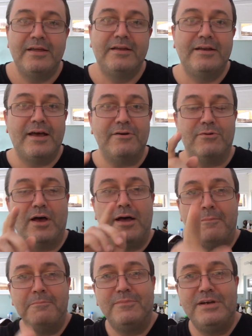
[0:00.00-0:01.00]

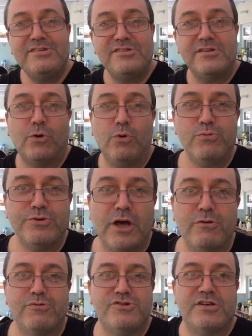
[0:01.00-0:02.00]
No, listen. Oh
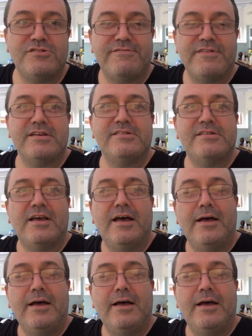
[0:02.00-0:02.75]
no, shut your face.